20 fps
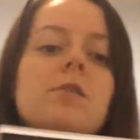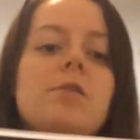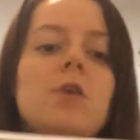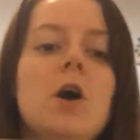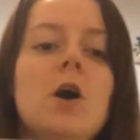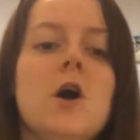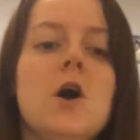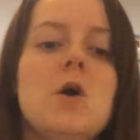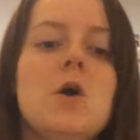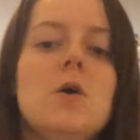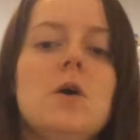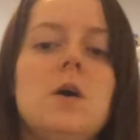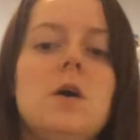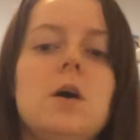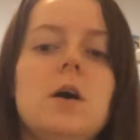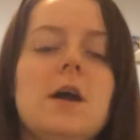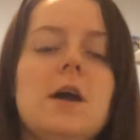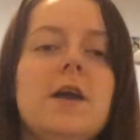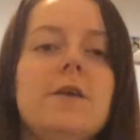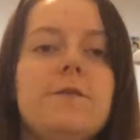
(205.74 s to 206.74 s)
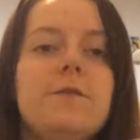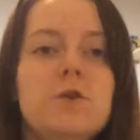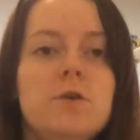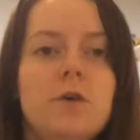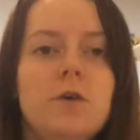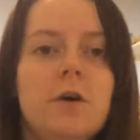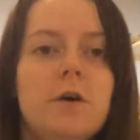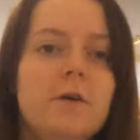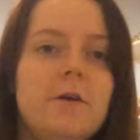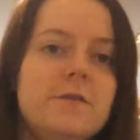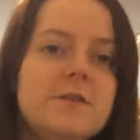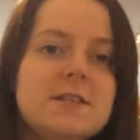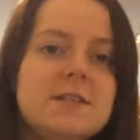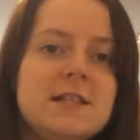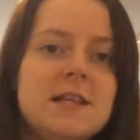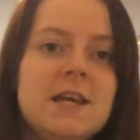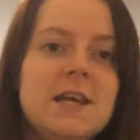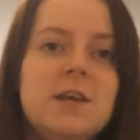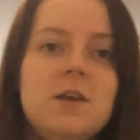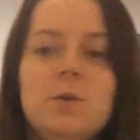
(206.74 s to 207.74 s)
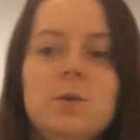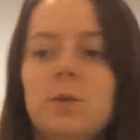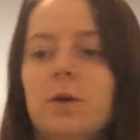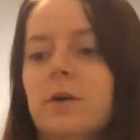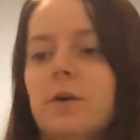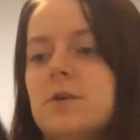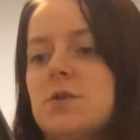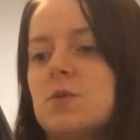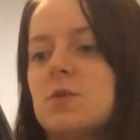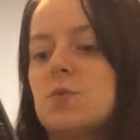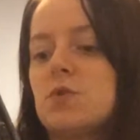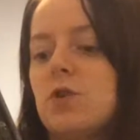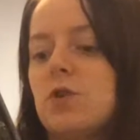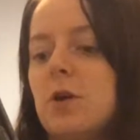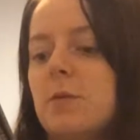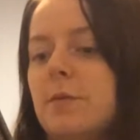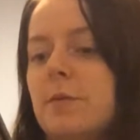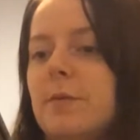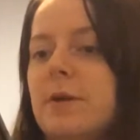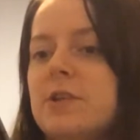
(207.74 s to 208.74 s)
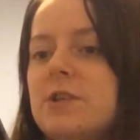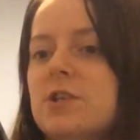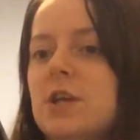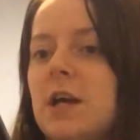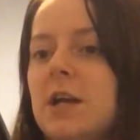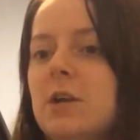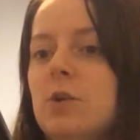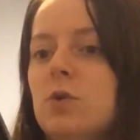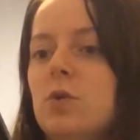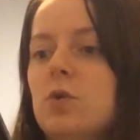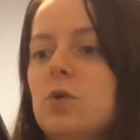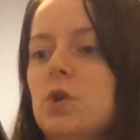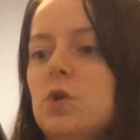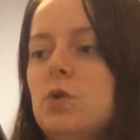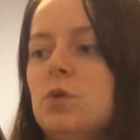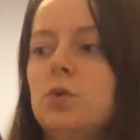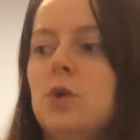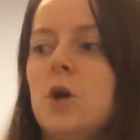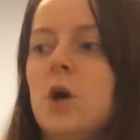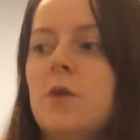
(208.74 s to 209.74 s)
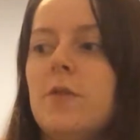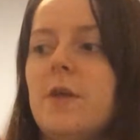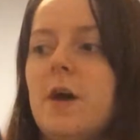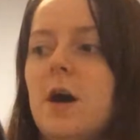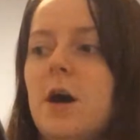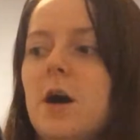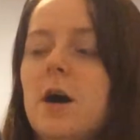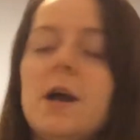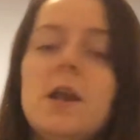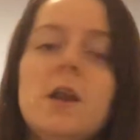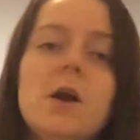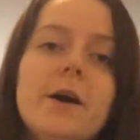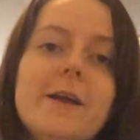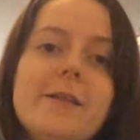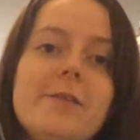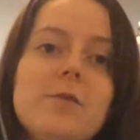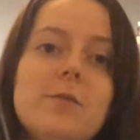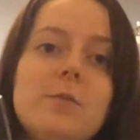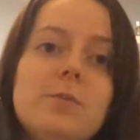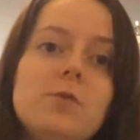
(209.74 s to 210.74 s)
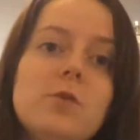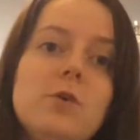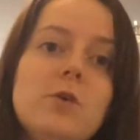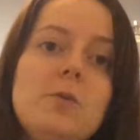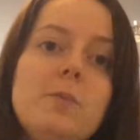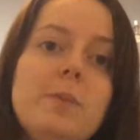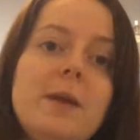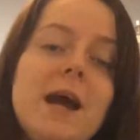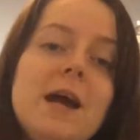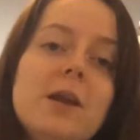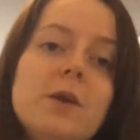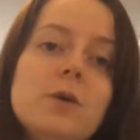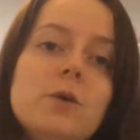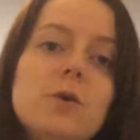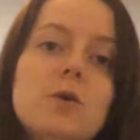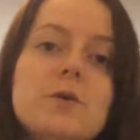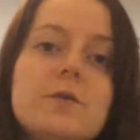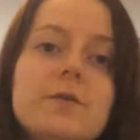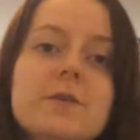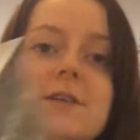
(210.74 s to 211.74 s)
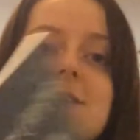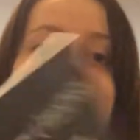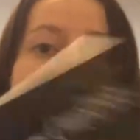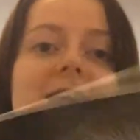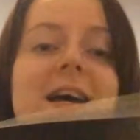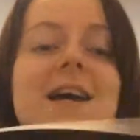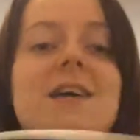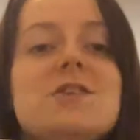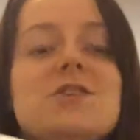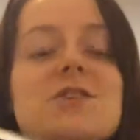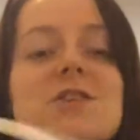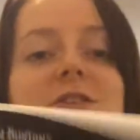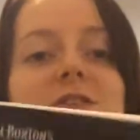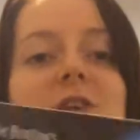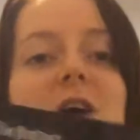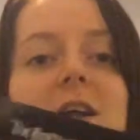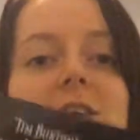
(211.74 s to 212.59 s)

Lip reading: So, if you are, obviously, you are a subscriber on my channel, you'll know that I like to do piano covers. And she's